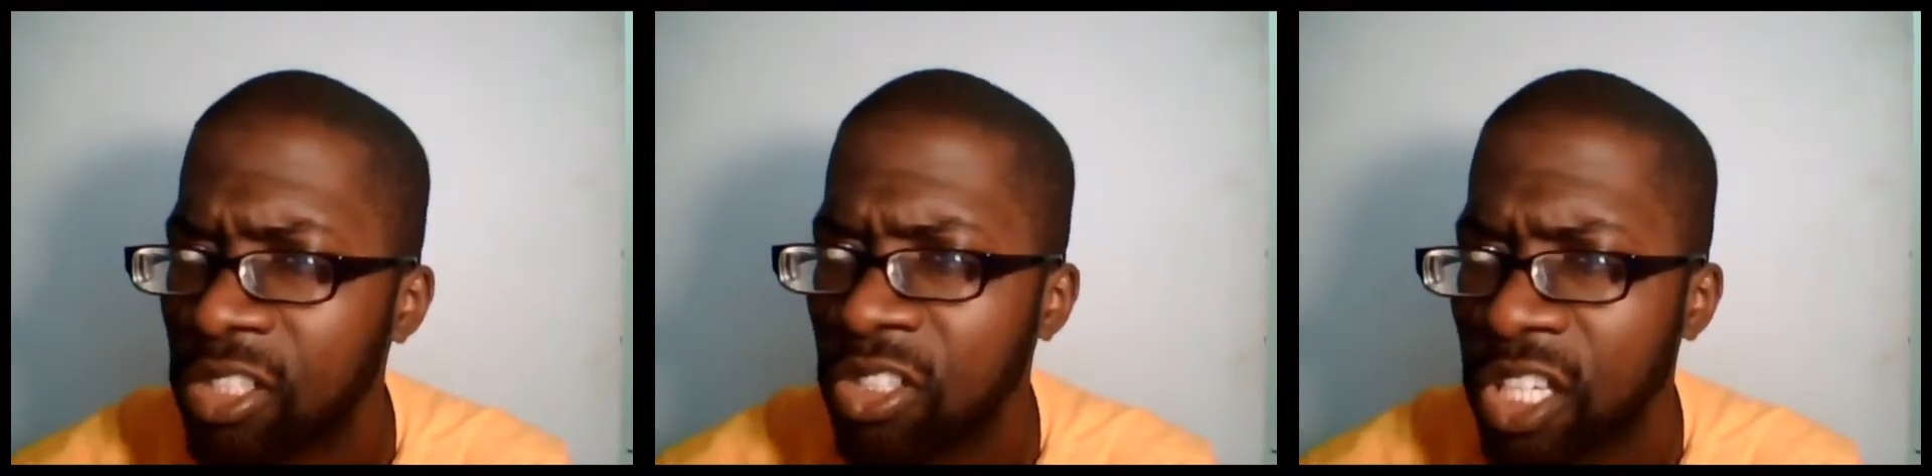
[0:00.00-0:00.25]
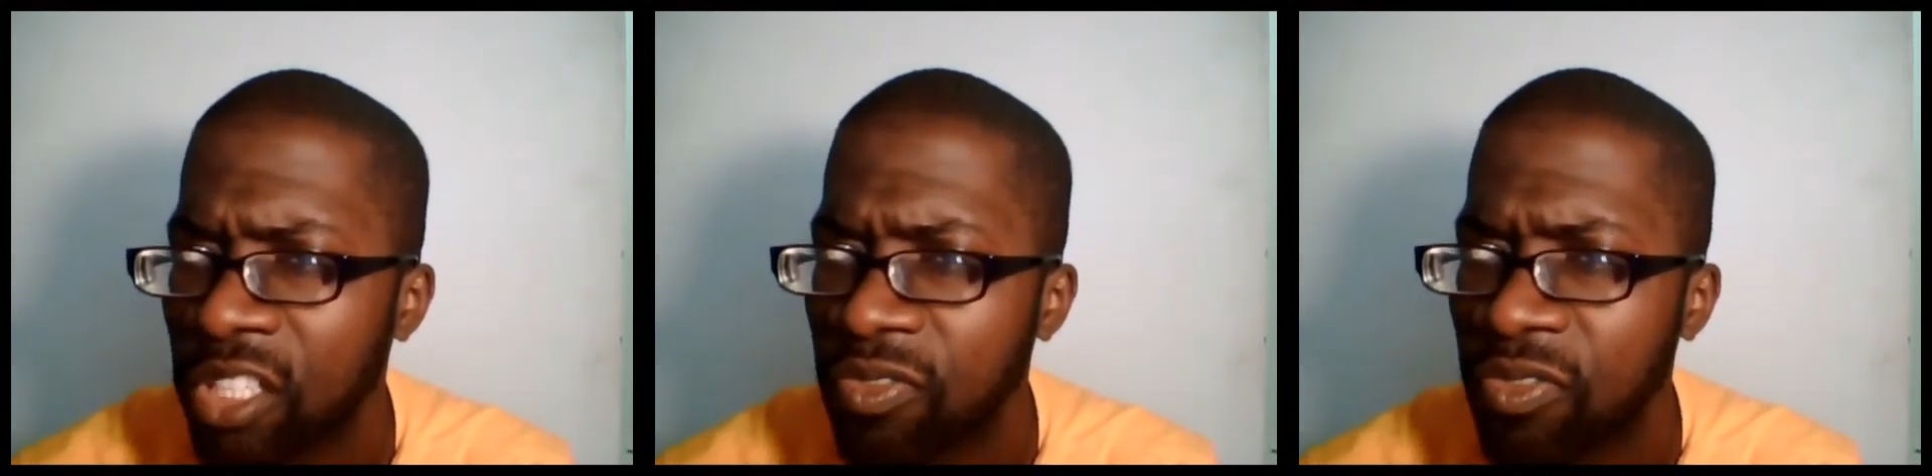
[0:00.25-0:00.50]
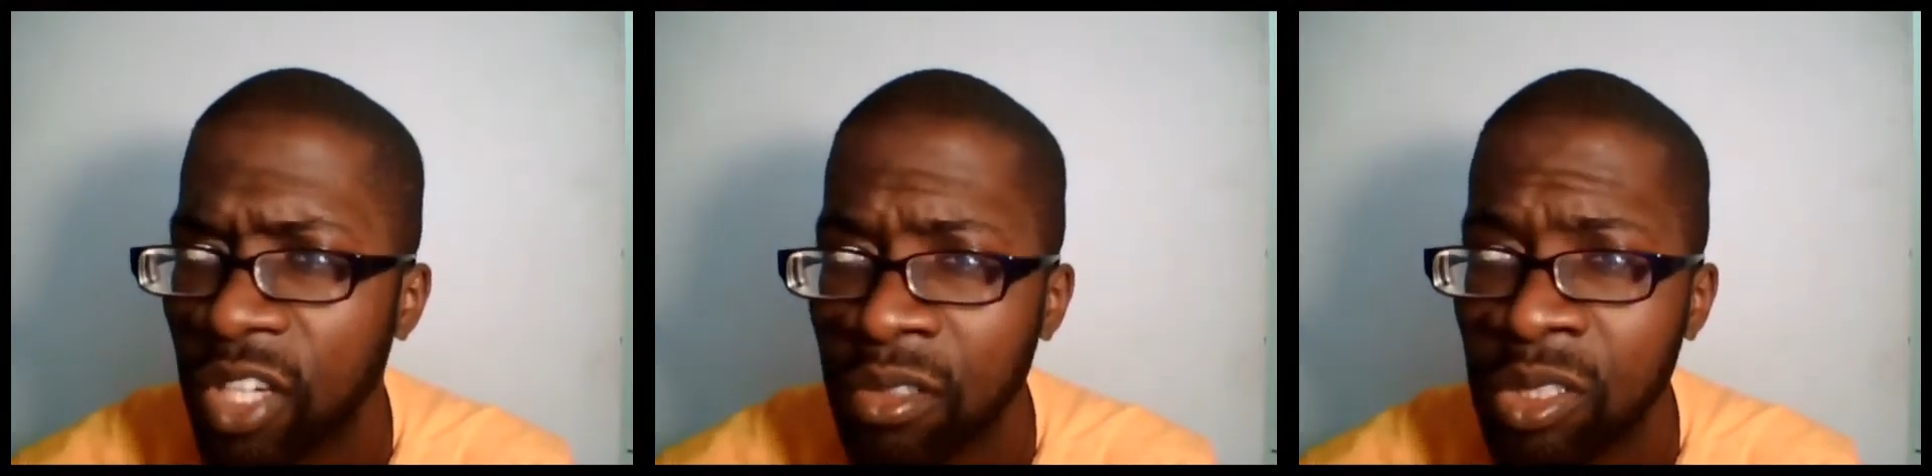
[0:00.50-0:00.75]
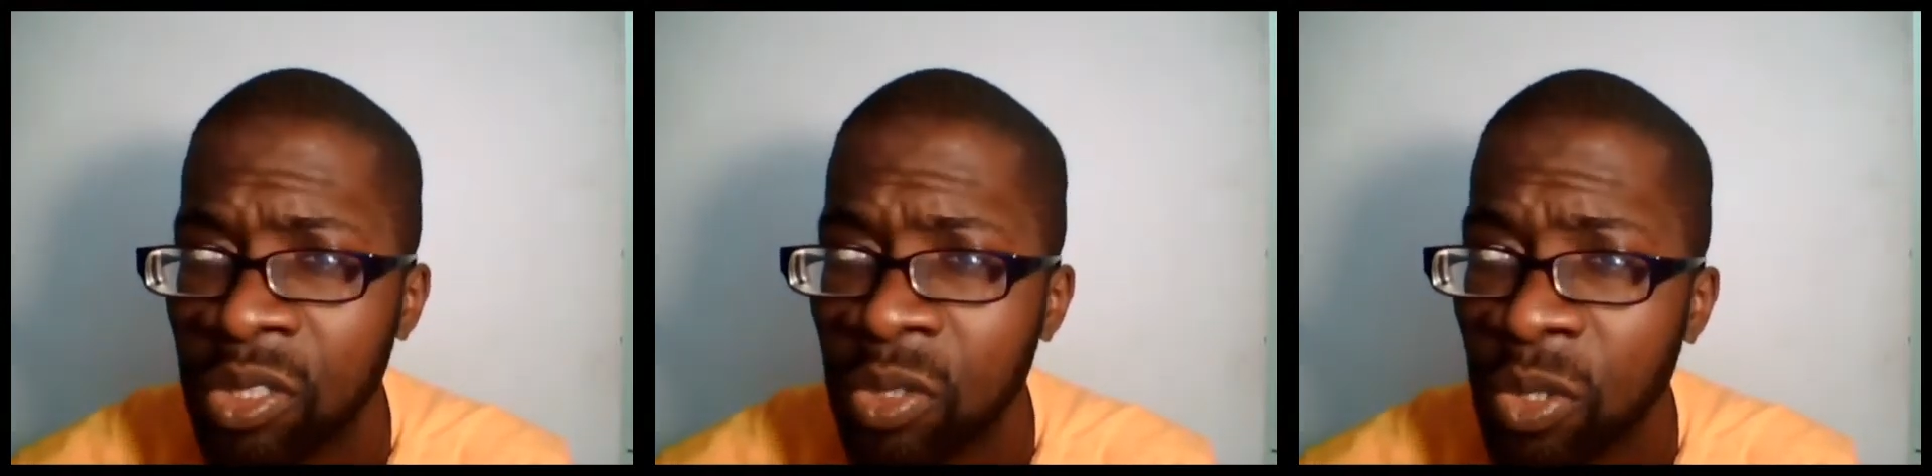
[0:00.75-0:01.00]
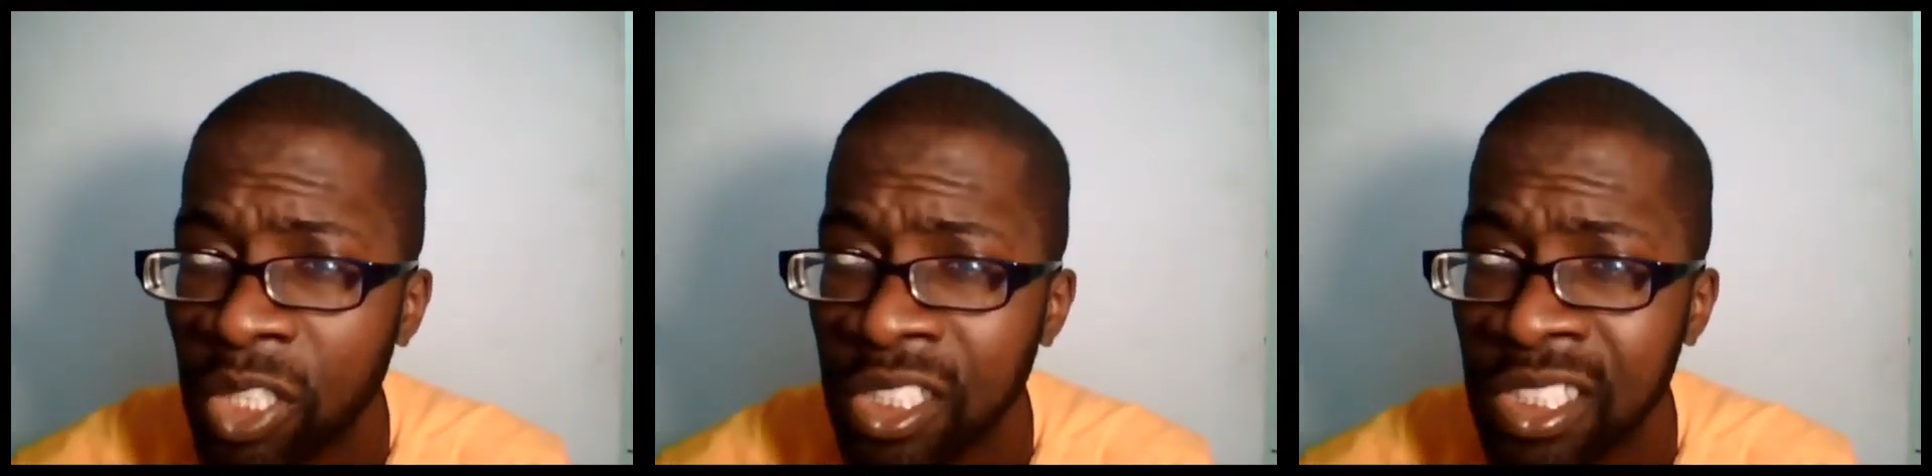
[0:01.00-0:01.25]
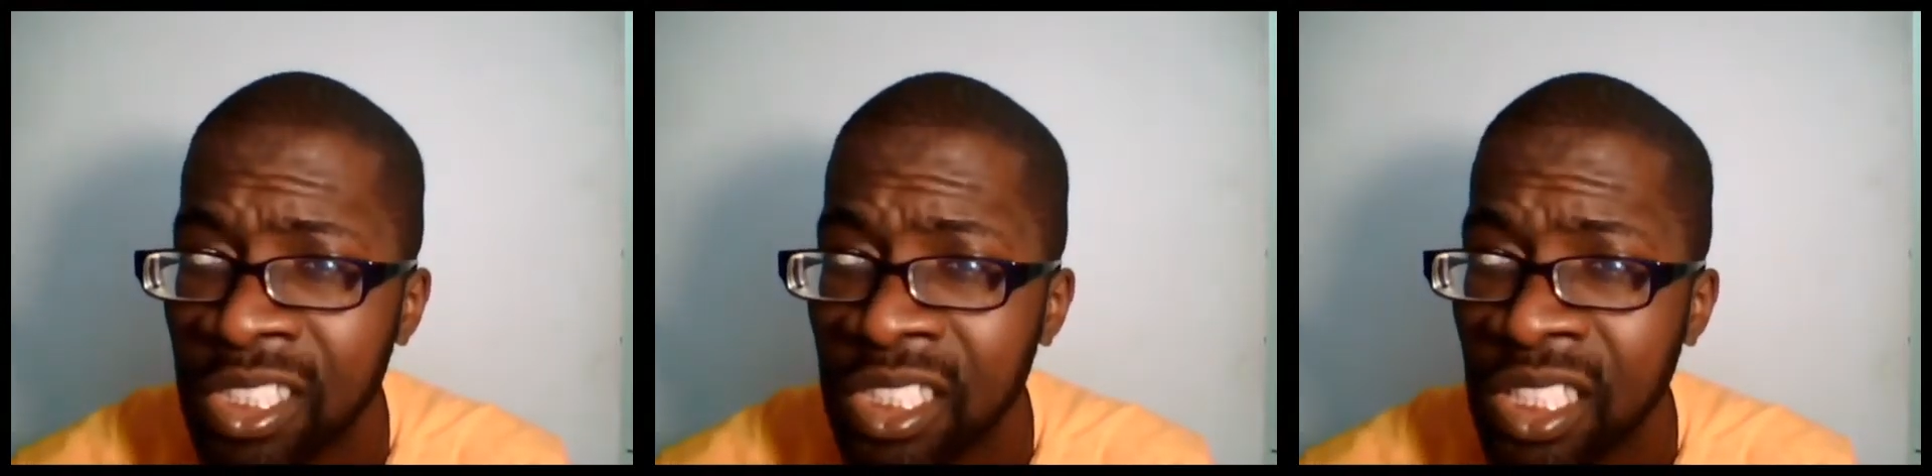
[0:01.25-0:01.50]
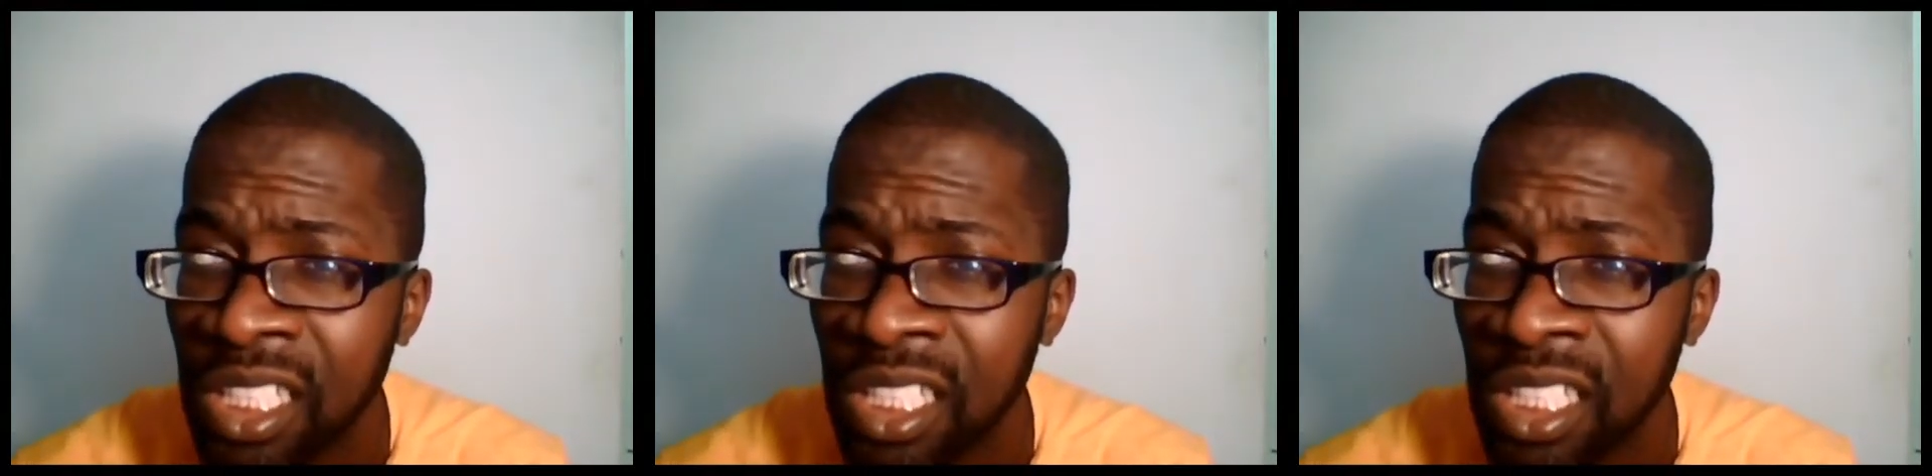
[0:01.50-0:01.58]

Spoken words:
you to any federal courts.